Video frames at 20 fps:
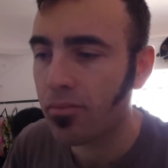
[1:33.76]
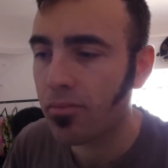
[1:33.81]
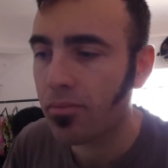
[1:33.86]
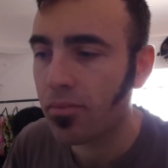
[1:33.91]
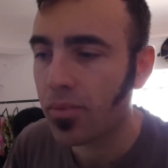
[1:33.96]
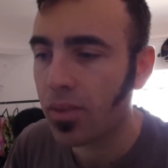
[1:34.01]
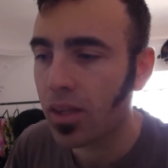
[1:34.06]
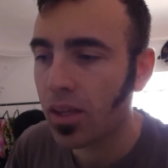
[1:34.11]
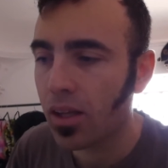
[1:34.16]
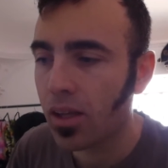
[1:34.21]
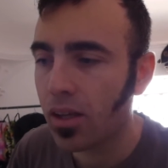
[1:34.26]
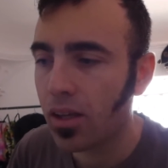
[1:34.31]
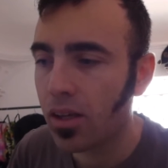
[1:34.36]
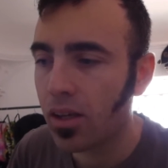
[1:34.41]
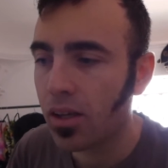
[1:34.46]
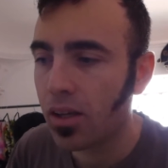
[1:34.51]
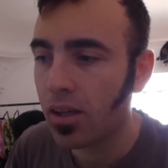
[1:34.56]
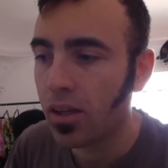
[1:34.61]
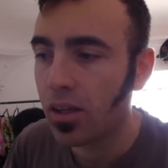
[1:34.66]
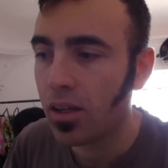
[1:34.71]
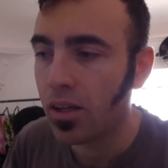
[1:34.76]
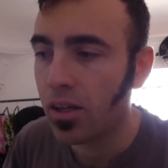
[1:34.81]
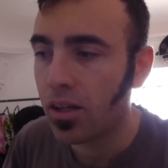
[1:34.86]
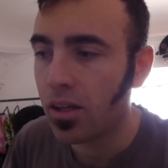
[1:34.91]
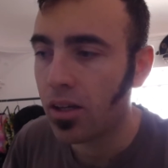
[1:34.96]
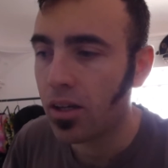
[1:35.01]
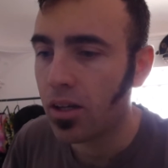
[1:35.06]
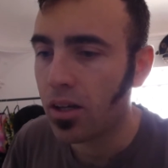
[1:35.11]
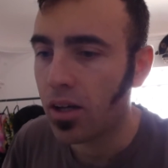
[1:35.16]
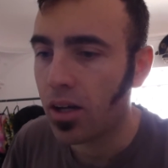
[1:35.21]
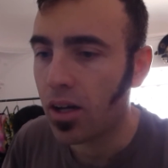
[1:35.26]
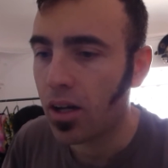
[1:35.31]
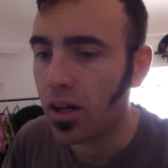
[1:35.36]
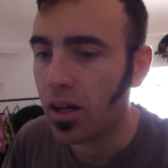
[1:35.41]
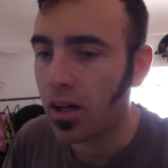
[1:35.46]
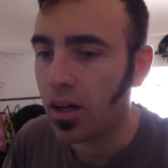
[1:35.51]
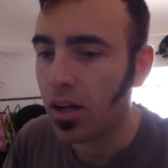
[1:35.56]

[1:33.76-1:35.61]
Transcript: (silence)